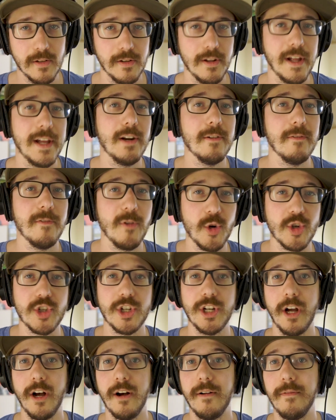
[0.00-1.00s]
a lighter
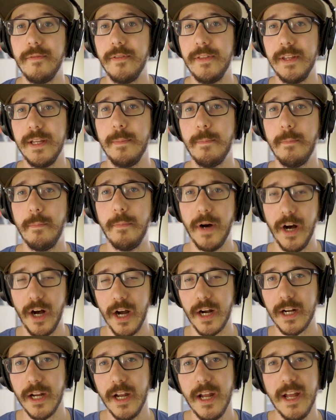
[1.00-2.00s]
version of the
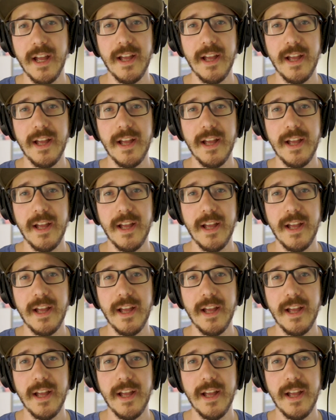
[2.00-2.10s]
Bock.